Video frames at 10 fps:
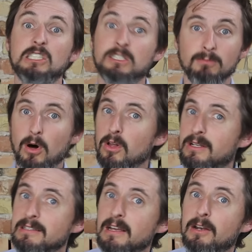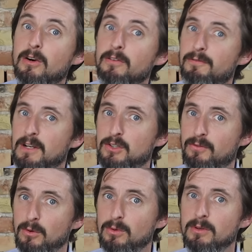a small container of
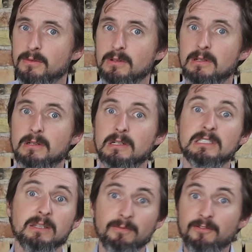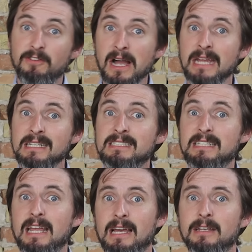fish food, some fine
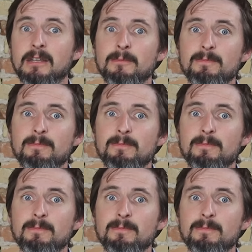sand,